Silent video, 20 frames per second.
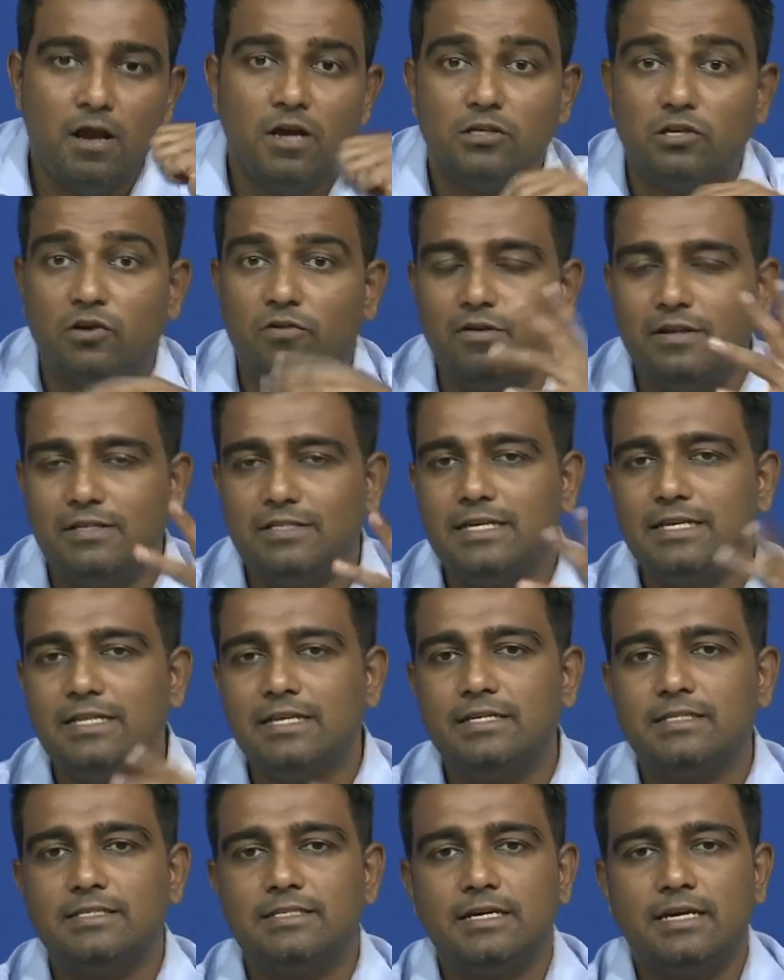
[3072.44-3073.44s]
So, we will see
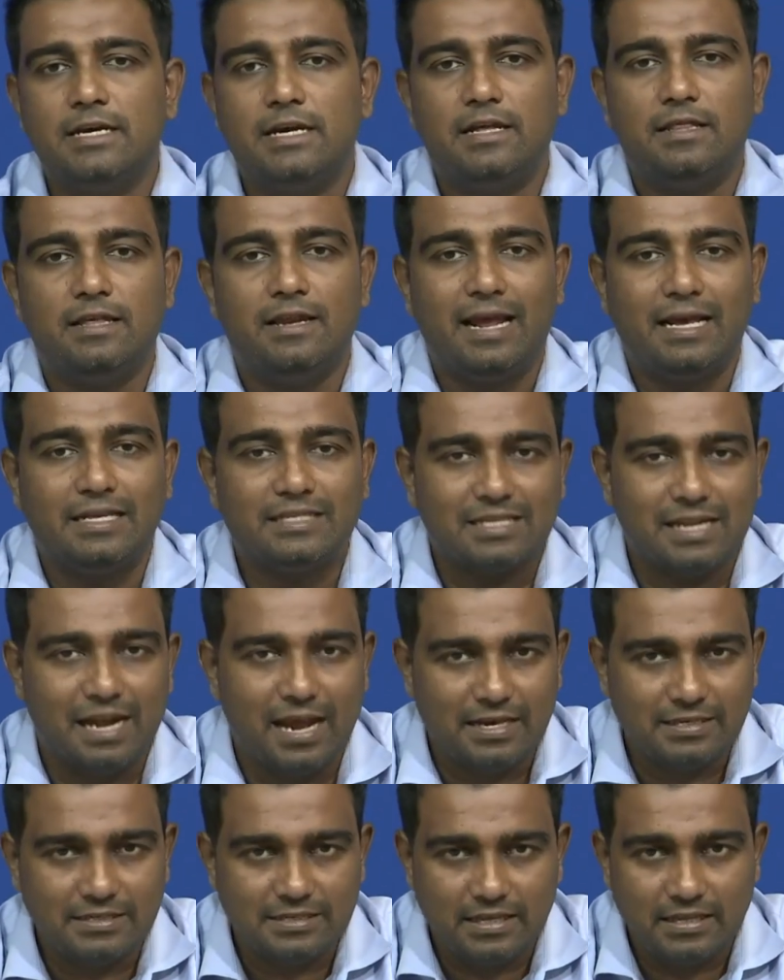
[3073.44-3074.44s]
this in the next
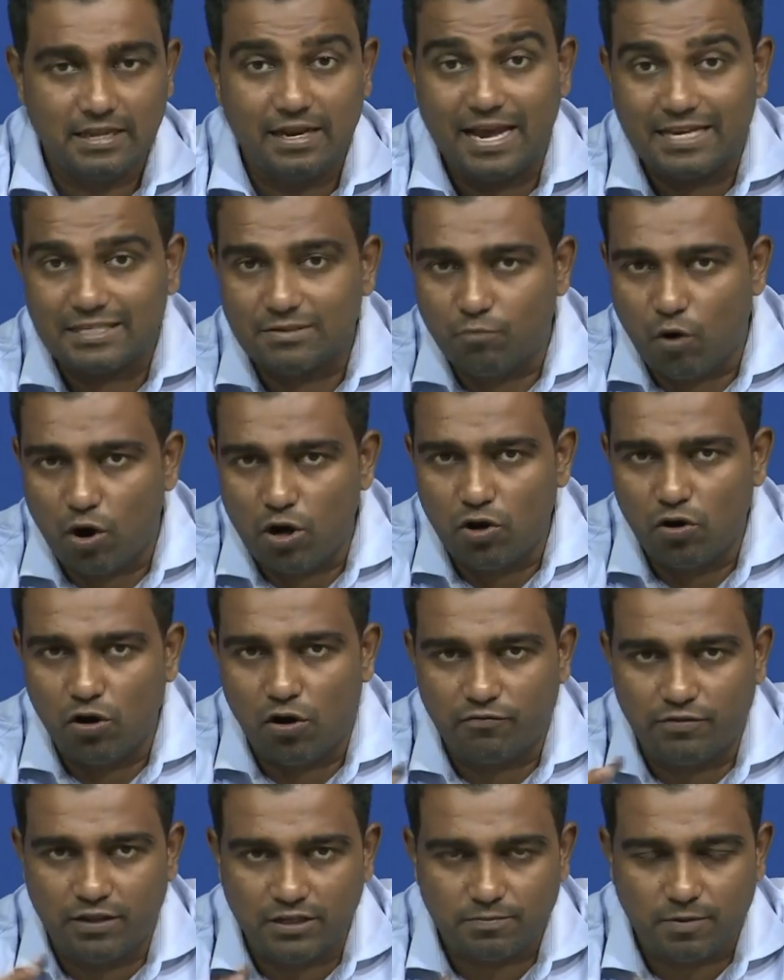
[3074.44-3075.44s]
class in the next module
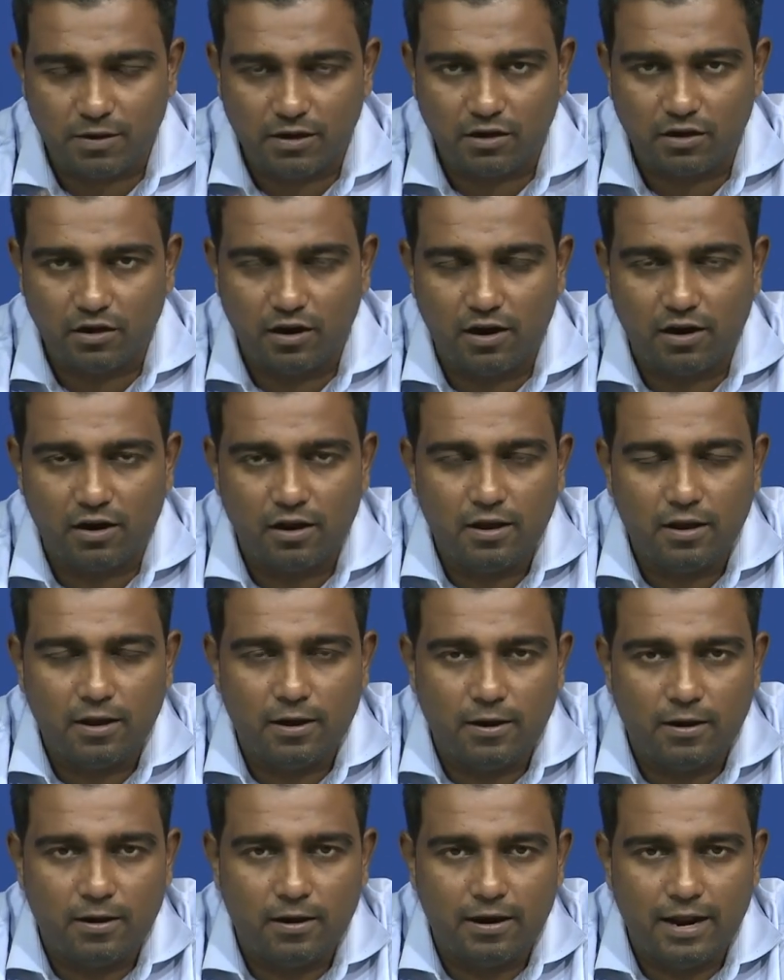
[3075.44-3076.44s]
of this particular
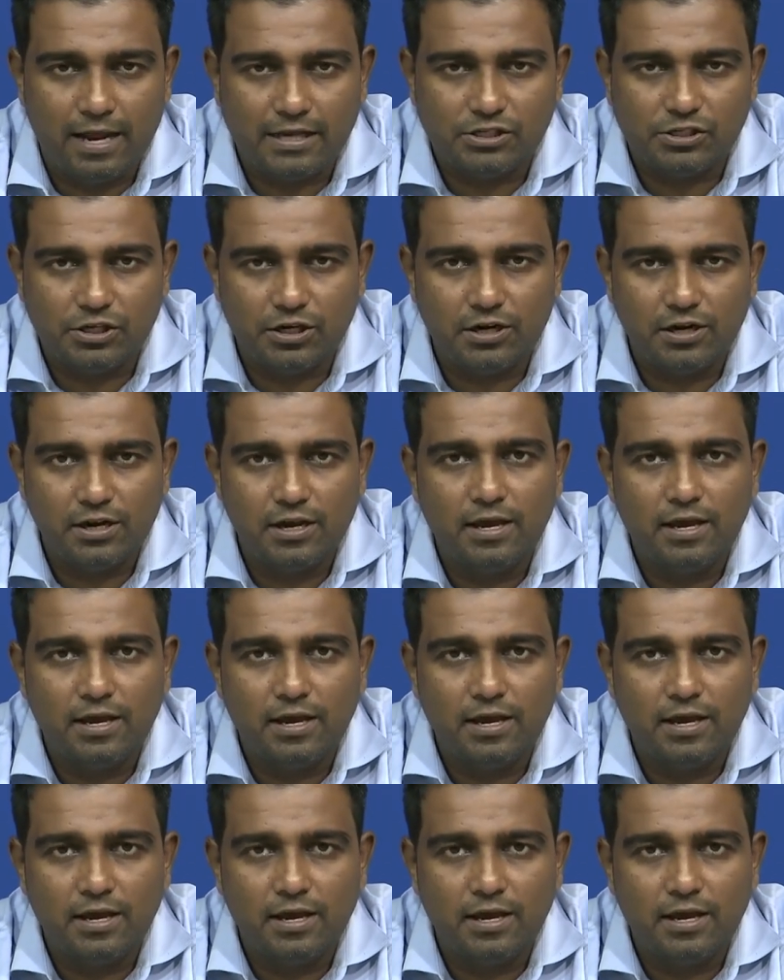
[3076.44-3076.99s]
uh, lecture